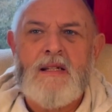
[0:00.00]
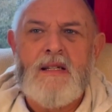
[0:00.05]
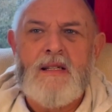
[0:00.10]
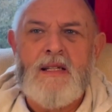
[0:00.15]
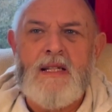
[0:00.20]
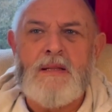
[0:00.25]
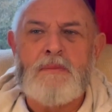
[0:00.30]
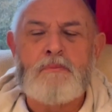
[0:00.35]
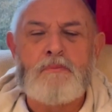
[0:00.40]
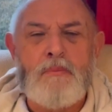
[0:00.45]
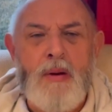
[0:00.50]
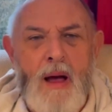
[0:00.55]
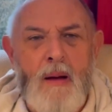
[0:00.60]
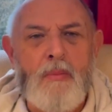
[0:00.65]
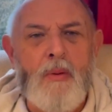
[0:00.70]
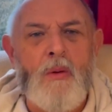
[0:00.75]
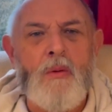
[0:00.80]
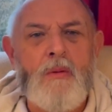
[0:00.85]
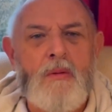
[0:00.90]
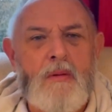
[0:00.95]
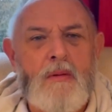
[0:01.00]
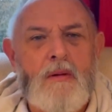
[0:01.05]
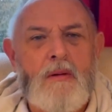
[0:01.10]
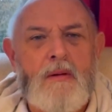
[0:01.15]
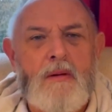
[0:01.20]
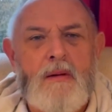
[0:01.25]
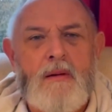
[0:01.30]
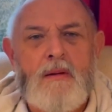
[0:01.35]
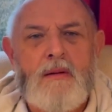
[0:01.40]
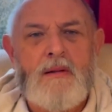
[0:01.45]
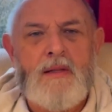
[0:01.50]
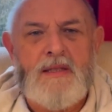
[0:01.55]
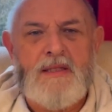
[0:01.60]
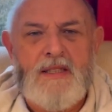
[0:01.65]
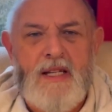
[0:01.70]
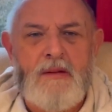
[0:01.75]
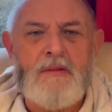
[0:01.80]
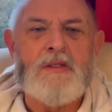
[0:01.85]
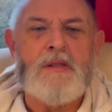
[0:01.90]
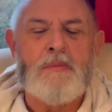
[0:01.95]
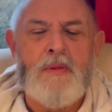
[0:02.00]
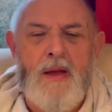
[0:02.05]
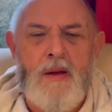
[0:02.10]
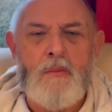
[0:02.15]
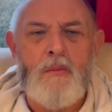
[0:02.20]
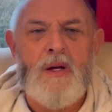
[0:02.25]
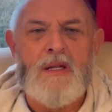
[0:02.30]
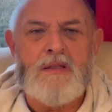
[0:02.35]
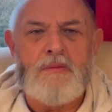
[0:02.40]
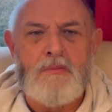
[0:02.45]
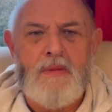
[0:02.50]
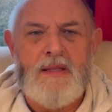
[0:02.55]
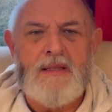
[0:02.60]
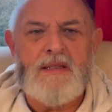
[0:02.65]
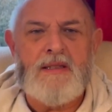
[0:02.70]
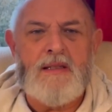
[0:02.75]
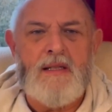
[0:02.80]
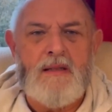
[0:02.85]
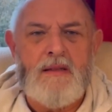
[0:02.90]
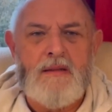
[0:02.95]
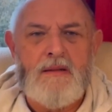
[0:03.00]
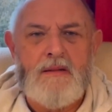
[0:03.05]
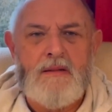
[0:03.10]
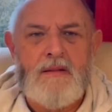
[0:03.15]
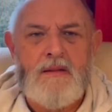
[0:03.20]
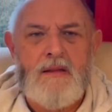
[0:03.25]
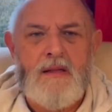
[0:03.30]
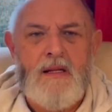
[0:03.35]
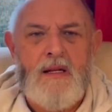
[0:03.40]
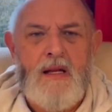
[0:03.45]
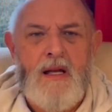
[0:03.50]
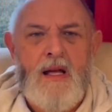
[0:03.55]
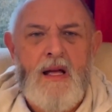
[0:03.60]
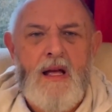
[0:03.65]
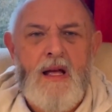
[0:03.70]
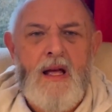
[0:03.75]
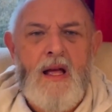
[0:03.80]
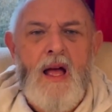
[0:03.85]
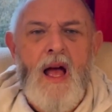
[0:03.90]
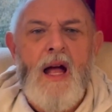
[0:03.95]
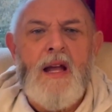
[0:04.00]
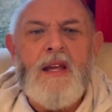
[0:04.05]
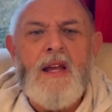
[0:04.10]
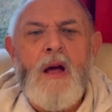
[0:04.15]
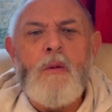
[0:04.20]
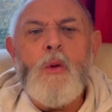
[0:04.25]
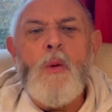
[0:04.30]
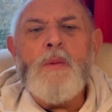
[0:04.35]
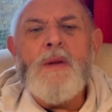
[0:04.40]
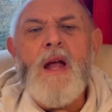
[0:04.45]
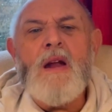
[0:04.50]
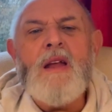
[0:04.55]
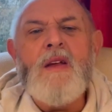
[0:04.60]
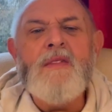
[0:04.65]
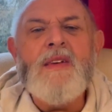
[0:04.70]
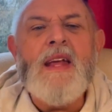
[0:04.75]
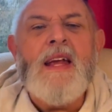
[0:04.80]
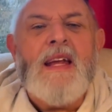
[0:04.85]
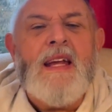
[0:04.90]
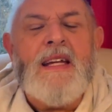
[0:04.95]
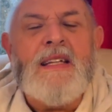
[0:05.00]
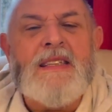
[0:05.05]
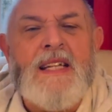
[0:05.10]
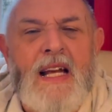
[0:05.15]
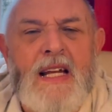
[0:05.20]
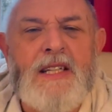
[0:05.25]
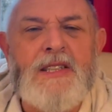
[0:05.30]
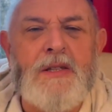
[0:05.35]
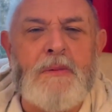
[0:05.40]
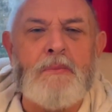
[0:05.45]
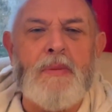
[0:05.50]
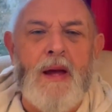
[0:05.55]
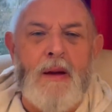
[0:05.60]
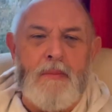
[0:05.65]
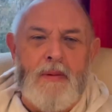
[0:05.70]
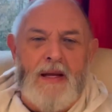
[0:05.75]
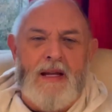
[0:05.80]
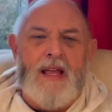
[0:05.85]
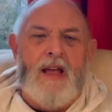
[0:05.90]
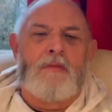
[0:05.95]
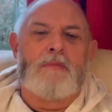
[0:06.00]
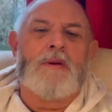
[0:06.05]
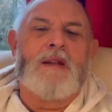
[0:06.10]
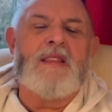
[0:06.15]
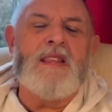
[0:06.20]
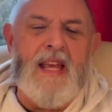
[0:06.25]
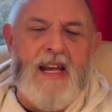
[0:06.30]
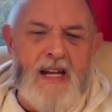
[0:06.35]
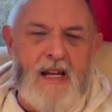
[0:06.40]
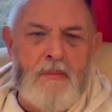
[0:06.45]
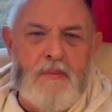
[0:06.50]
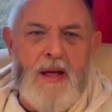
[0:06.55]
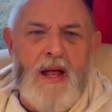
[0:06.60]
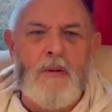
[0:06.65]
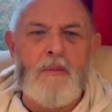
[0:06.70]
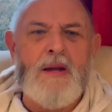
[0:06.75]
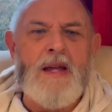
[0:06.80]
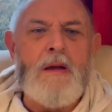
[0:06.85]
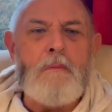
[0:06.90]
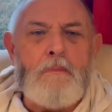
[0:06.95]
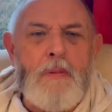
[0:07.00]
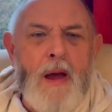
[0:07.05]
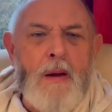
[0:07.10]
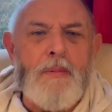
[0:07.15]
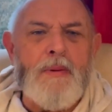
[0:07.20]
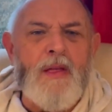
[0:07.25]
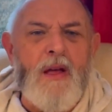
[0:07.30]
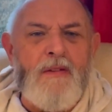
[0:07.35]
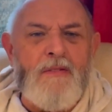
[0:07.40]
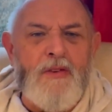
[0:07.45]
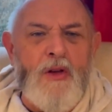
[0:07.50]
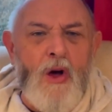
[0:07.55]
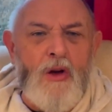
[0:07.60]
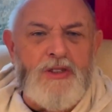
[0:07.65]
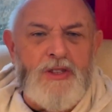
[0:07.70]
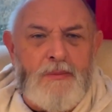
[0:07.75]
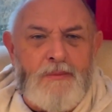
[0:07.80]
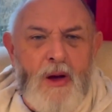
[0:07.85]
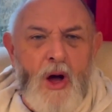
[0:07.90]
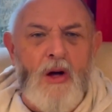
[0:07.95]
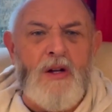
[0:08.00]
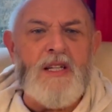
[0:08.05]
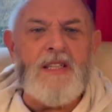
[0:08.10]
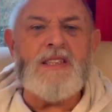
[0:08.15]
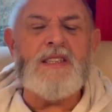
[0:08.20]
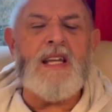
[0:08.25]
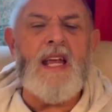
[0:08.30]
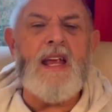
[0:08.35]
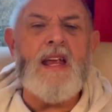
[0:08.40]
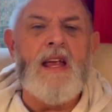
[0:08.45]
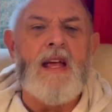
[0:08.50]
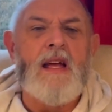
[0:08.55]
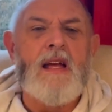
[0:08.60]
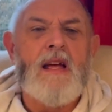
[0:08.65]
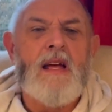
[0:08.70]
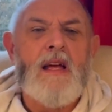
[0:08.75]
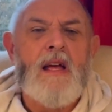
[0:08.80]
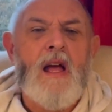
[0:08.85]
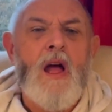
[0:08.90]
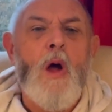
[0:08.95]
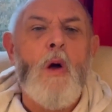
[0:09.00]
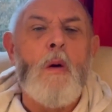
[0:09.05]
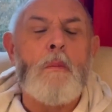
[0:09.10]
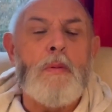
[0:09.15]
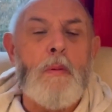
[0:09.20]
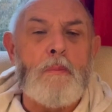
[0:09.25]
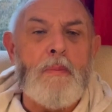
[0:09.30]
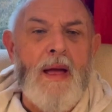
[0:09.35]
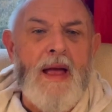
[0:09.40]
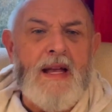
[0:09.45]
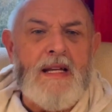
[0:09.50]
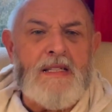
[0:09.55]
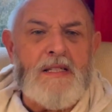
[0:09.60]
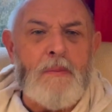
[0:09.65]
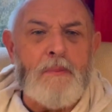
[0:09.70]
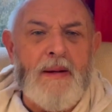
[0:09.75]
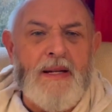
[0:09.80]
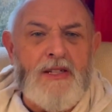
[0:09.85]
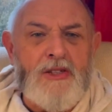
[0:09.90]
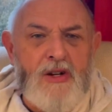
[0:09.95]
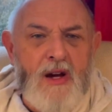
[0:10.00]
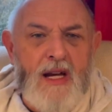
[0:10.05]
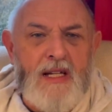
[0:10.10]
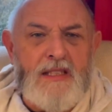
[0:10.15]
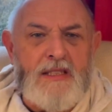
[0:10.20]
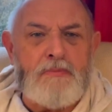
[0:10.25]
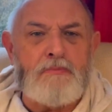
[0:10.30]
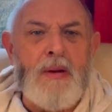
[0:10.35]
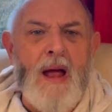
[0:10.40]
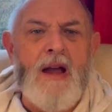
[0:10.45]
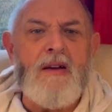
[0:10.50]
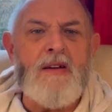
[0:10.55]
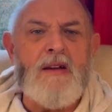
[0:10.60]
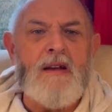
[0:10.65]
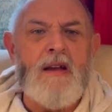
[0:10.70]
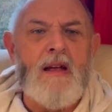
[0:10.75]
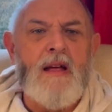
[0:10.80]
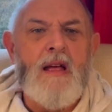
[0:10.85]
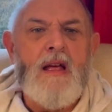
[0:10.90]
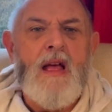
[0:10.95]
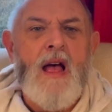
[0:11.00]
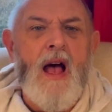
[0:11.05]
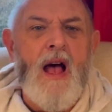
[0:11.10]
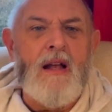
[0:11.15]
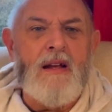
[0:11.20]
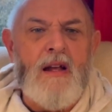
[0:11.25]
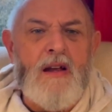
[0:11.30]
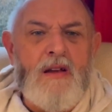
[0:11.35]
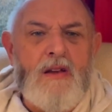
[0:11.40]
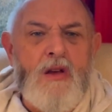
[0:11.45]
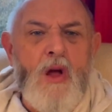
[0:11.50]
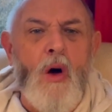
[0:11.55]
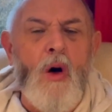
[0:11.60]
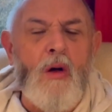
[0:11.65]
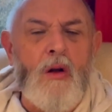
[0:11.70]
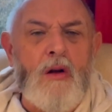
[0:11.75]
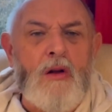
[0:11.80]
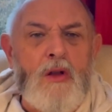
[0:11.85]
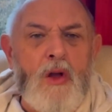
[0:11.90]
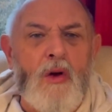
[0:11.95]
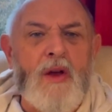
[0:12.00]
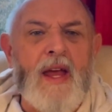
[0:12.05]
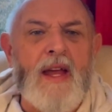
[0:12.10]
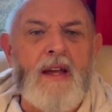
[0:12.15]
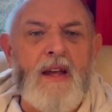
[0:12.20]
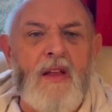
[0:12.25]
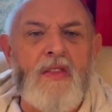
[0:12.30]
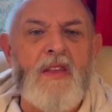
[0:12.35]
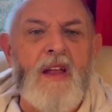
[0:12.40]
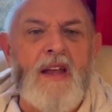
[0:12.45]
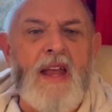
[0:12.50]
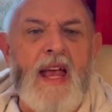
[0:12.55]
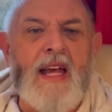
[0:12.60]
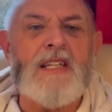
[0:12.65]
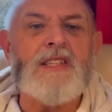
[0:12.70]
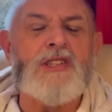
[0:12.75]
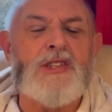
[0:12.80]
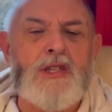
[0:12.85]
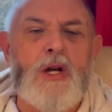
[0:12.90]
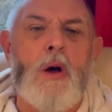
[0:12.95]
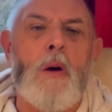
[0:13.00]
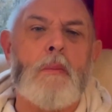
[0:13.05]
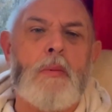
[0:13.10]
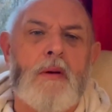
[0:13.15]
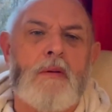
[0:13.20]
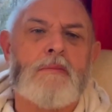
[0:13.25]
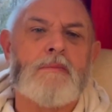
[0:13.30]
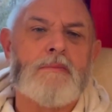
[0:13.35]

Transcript: this bubble that seems to be in Westminster. And you know what? We don't even need intelligent people in government thinking about it. We need people that have got some honesty, who are prepared to be transparent and are not looking at the next job.